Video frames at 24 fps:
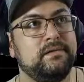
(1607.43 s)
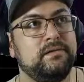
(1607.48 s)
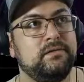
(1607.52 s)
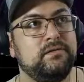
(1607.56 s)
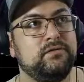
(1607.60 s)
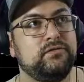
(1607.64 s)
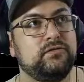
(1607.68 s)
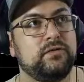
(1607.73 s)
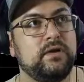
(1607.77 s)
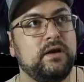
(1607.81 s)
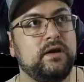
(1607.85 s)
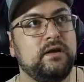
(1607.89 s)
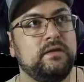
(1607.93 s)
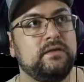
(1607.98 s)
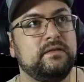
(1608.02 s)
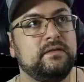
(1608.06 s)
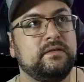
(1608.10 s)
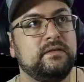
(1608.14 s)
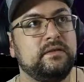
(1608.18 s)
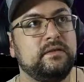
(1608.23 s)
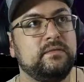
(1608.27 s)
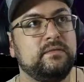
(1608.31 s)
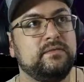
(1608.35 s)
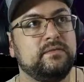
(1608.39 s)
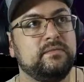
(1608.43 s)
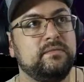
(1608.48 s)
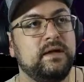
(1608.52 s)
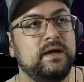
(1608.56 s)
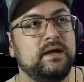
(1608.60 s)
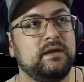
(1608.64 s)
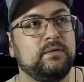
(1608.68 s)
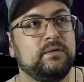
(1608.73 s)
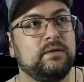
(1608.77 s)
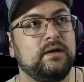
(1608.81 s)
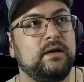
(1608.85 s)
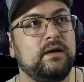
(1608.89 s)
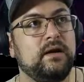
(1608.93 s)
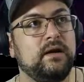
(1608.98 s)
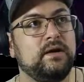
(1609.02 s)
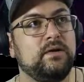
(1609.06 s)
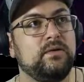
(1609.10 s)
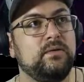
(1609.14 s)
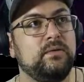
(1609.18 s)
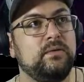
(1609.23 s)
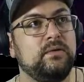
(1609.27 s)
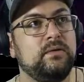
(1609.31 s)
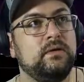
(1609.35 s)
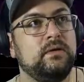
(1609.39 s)
trading supply. All right,
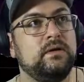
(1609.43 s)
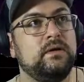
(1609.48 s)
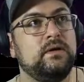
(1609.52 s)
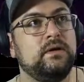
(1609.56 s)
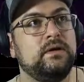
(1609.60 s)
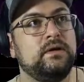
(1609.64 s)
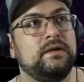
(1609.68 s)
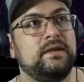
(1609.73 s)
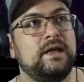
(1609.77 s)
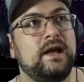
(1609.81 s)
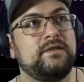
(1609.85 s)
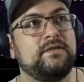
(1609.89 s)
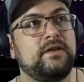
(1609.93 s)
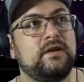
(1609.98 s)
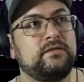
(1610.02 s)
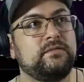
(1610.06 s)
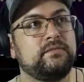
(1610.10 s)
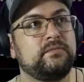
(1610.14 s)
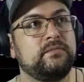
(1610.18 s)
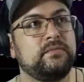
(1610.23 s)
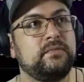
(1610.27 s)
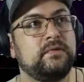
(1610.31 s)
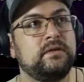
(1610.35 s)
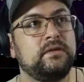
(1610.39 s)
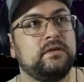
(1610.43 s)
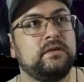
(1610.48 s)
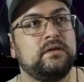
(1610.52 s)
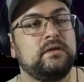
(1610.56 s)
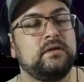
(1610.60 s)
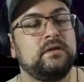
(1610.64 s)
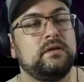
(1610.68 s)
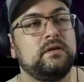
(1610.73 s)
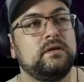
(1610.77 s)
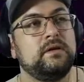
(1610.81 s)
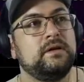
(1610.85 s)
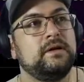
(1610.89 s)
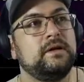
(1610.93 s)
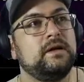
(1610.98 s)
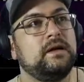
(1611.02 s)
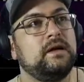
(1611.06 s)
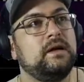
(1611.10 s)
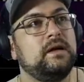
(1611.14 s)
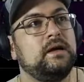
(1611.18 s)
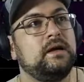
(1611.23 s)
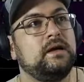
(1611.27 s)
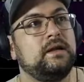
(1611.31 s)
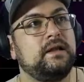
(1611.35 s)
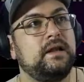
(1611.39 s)
cool. That's awesome.
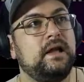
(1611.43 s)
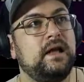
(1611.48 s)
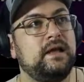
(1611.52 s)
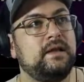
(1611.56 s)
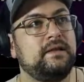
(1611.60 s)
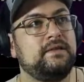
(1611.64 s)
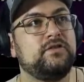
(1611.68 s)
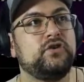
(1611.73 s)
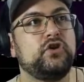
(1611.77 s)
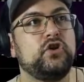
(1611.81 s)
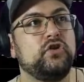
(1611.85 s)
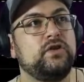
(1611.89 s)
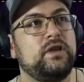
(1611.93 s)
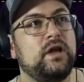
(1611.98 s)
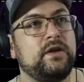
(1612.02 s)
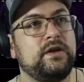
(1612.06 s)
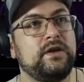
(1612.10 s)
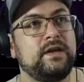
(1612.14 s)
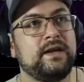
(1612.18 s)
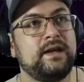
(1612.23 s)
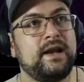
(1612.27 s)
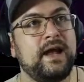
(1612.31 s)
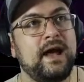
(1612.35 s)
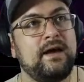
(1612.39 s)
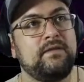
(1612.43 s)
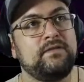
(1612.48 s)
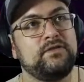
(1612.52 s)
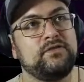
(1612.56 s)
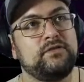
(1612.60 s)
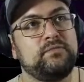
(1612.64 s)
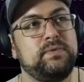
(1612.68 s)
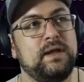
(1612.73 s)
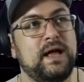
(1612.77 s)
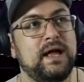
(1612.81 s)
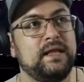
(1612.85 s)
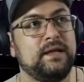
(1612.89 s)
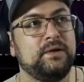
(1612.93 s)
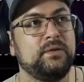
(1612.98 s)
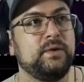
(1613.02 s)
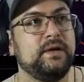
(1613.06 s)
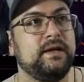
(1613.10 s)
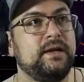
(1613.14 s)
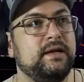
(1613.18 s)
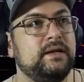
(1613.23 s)
It's good that you can have your supply liquid.